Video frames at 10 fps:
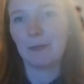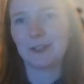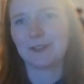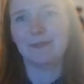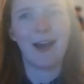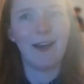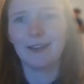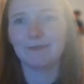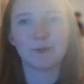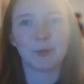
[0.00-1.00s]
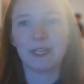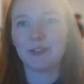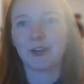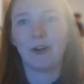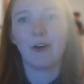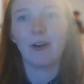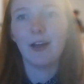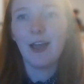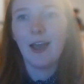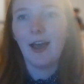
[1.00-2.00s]
much not traditional.
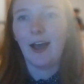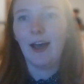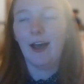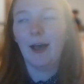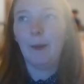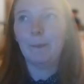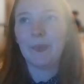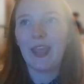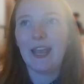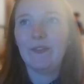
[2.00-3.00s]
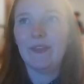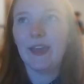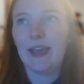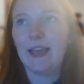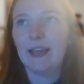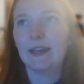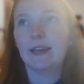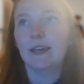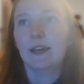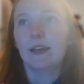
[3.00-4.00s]
And then